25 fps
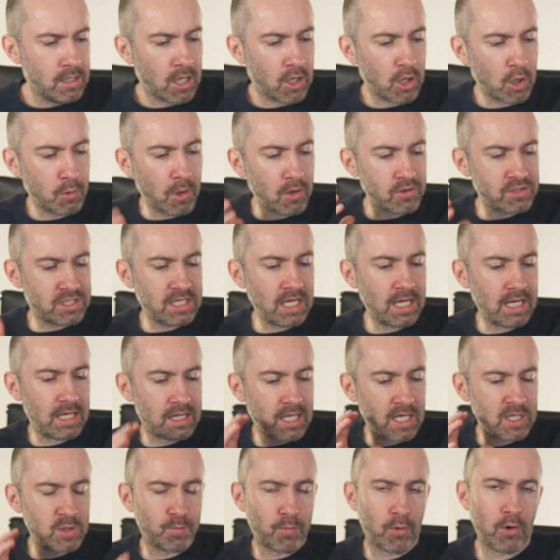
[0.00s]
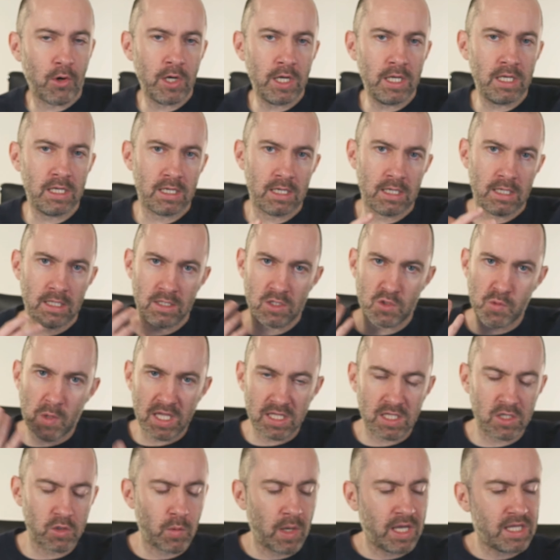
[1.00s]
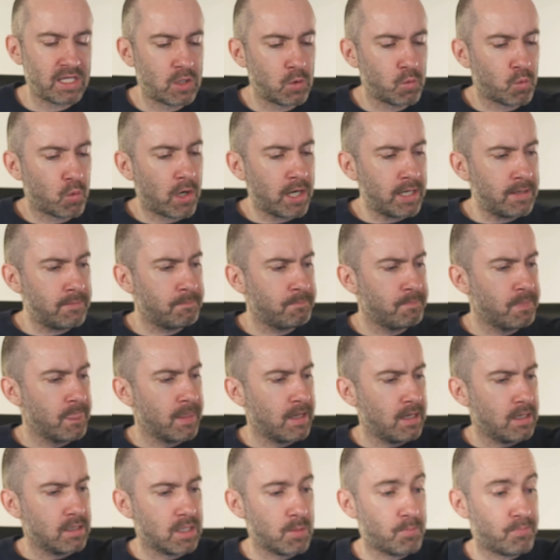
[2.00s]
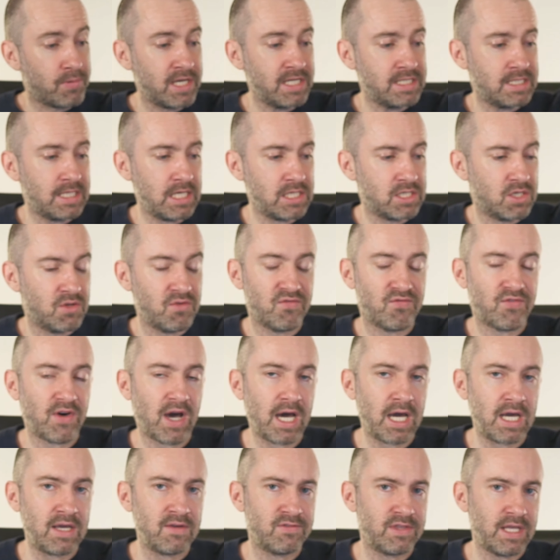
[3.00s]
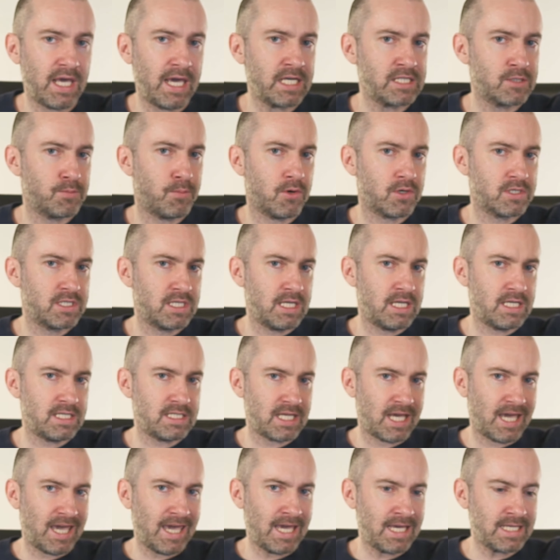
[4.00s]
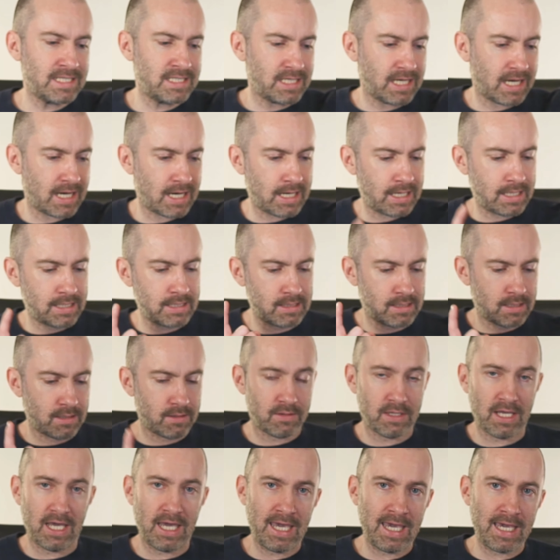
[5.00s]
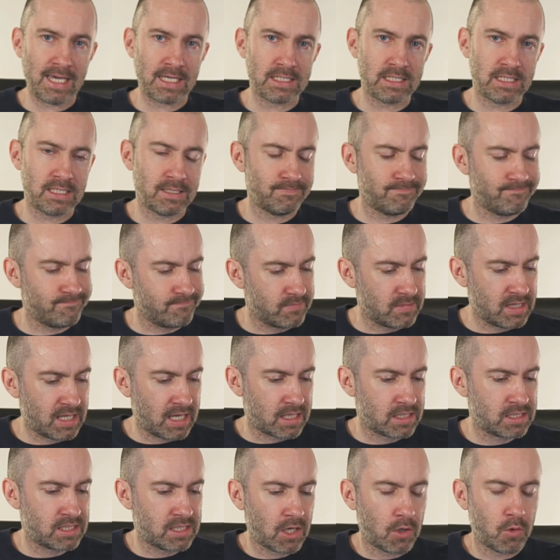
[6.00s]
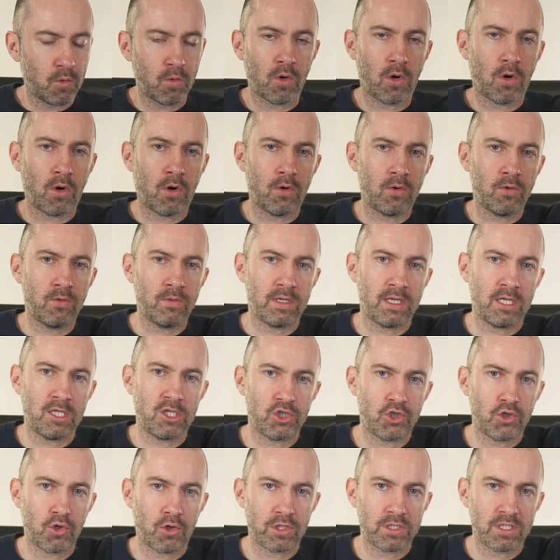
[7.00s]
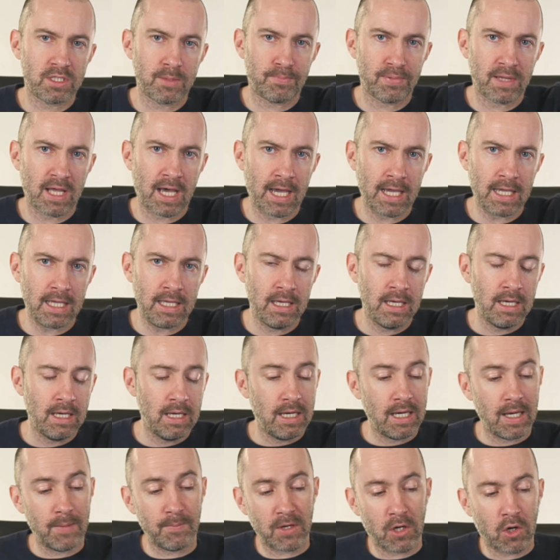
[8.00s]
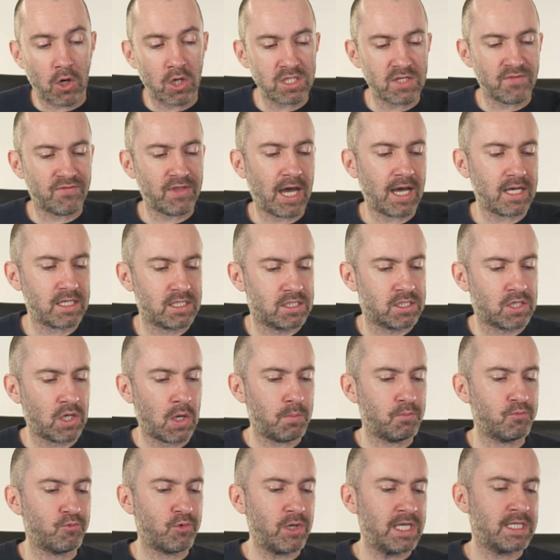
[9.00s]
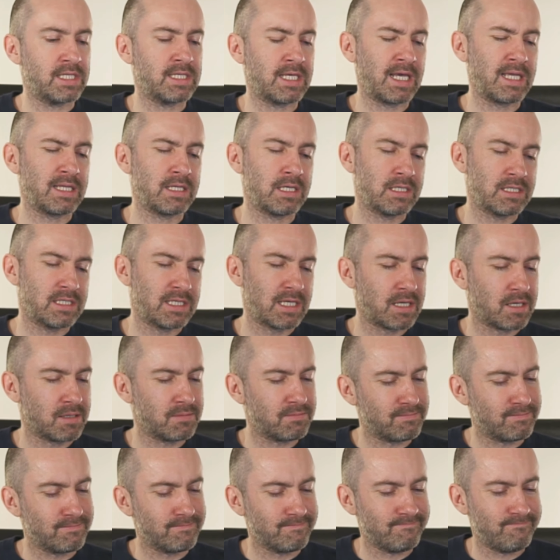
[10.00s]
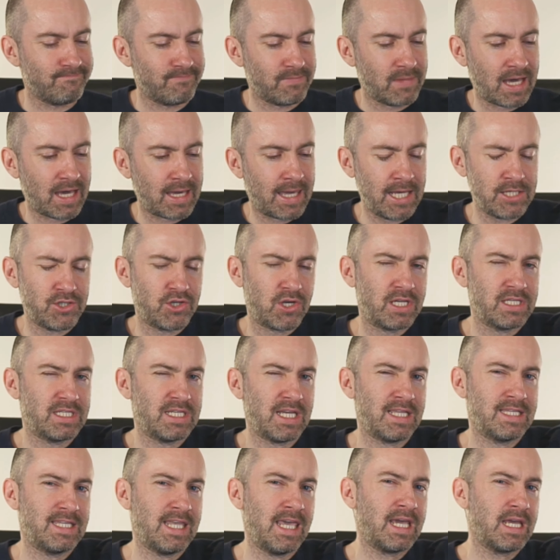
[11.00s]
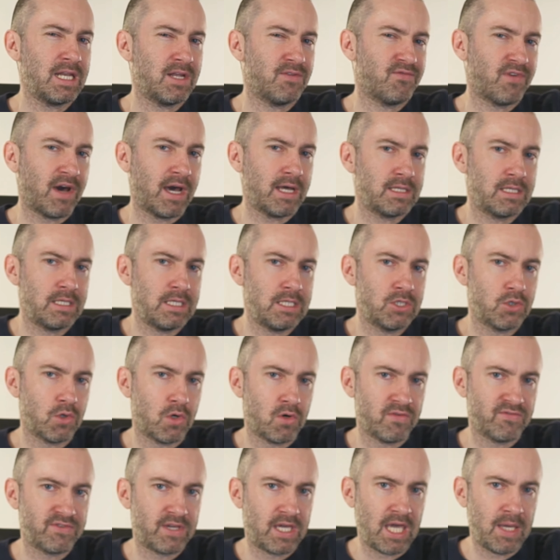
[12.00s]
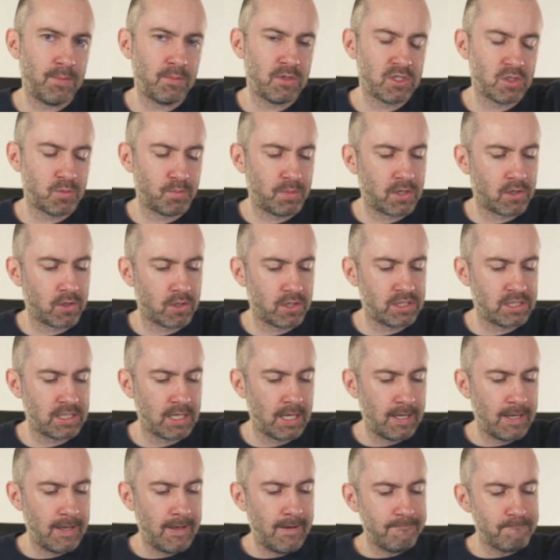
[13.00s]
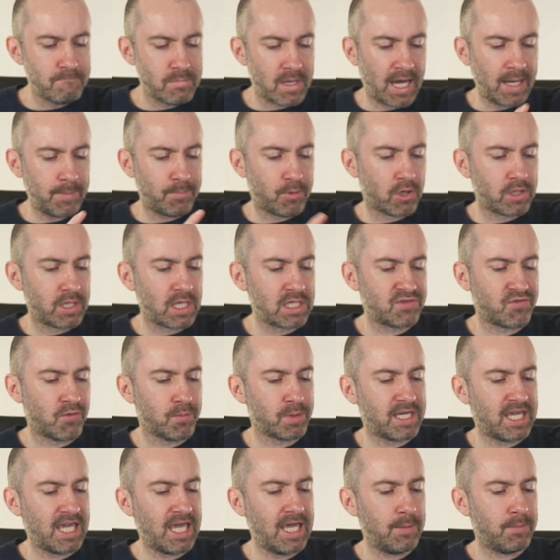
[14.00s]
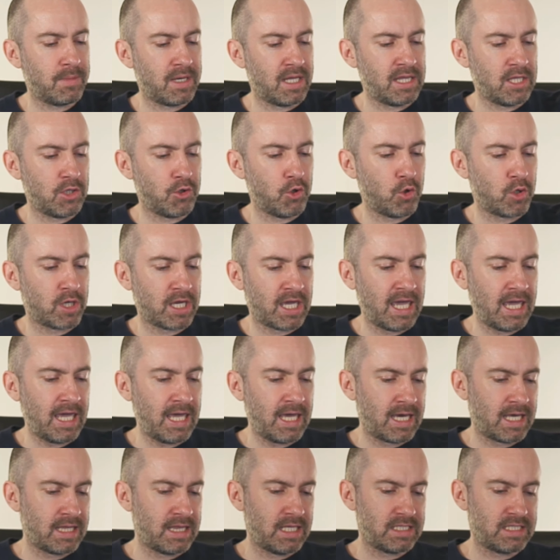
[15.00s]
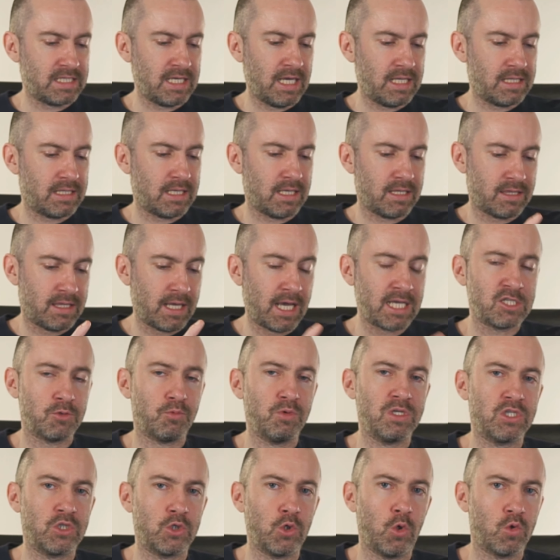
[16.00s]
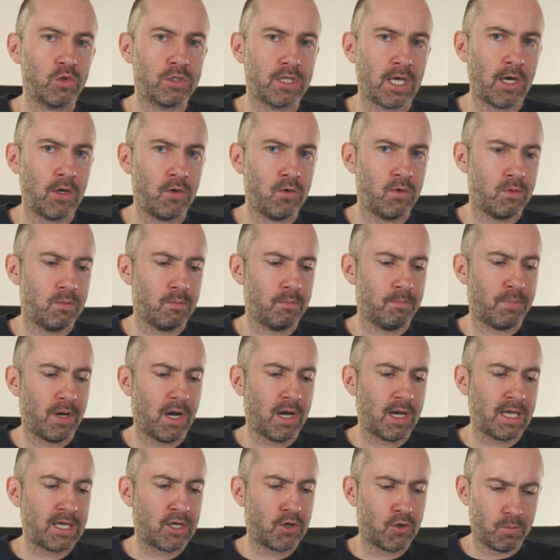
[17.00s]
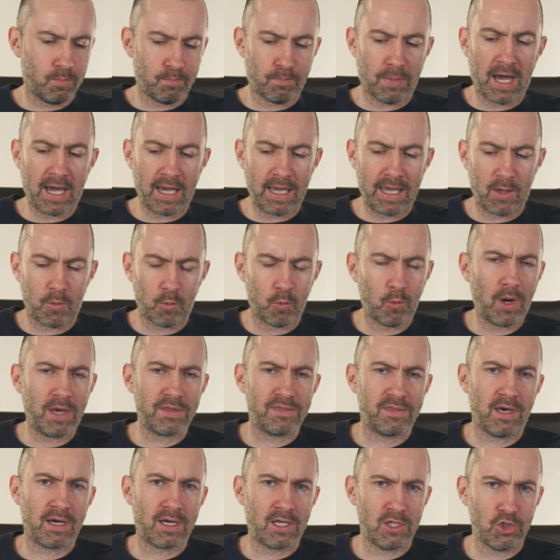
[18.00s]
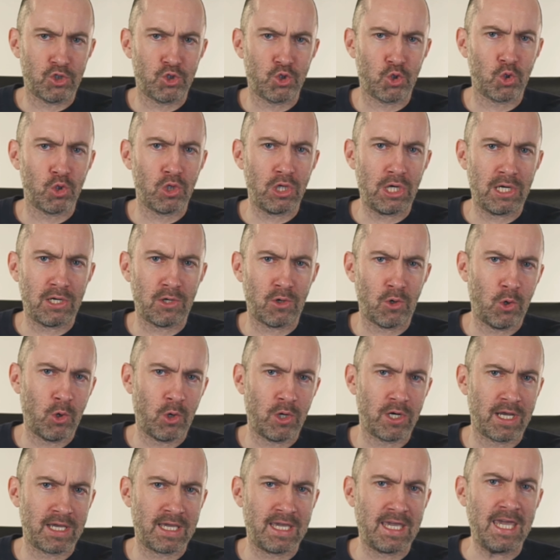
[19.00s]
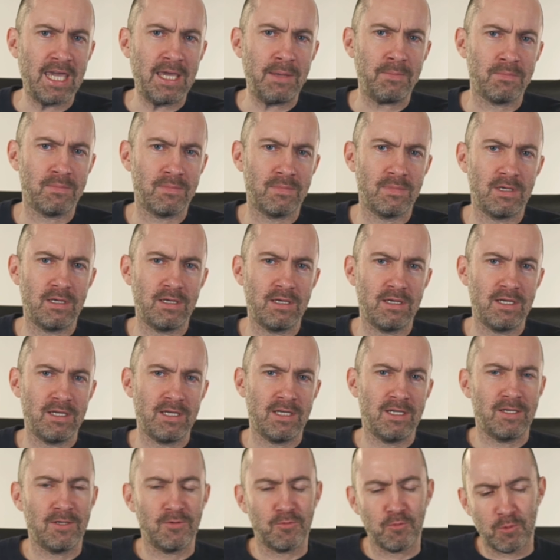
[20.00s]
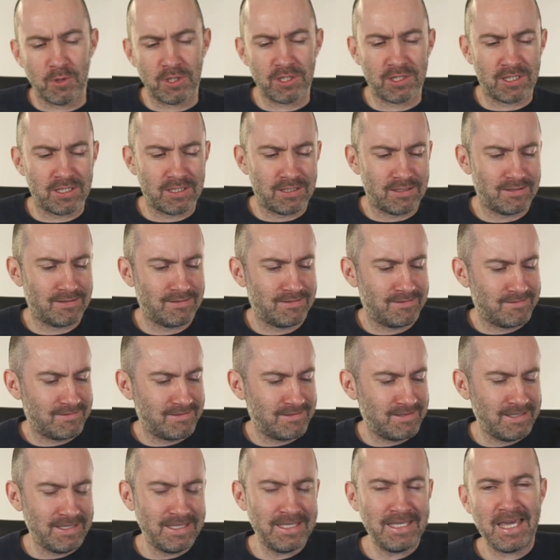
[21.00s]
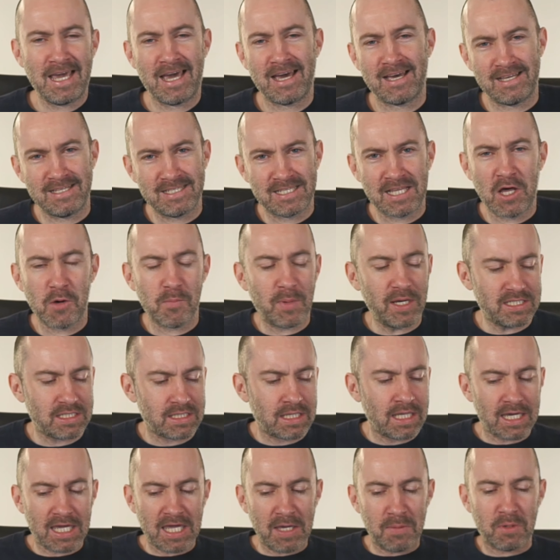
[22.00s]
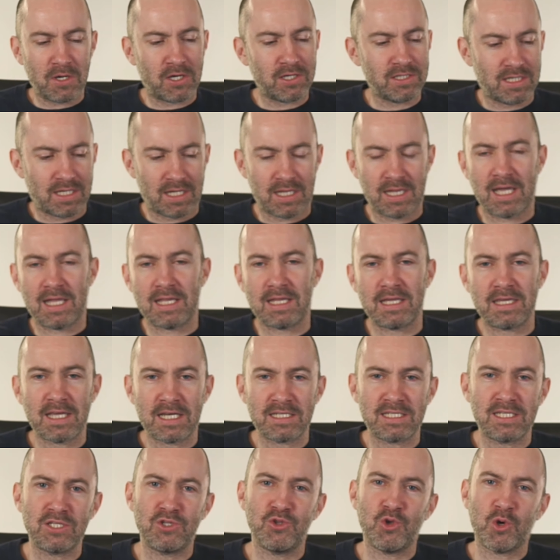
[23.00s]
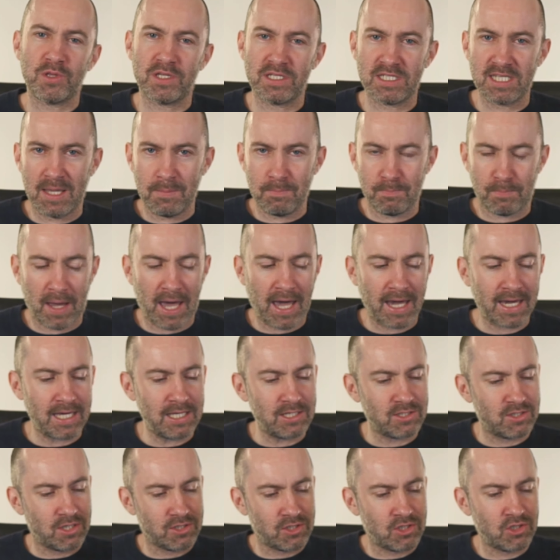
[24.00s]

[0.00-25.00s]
Now, I will say at this point in 2021, the PlayStation 5, the Xbox Series S, and the X, they are still all in short supply. And because of that, some retailers are, I guess you could say, taking advantage of gamers because I bought this from Game in the UK and they said that this was sold out, but I could buy it with a controller or a game, which, yeah, it's a little bit sneaky because clearly this is not the same package.